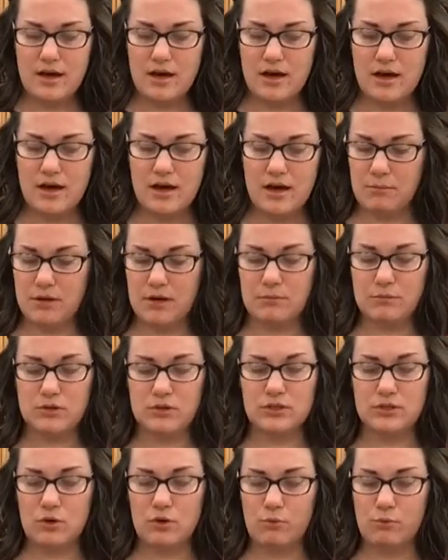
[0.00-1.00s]
But I'm
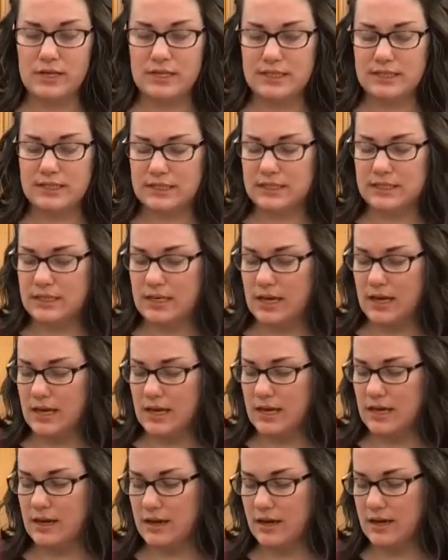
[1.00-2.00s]
using a whisk today,